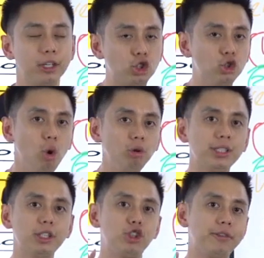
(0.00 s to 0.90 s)
There's no
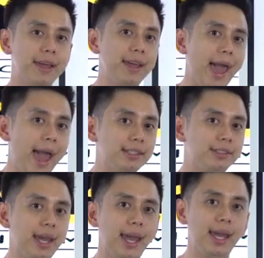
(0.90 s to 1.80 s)
such thing
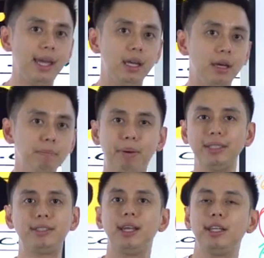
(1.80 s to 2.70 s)
as a
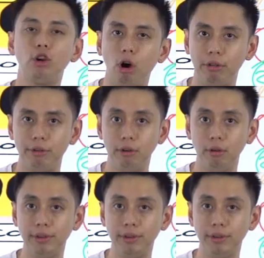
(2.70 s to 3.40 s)
best-selling author.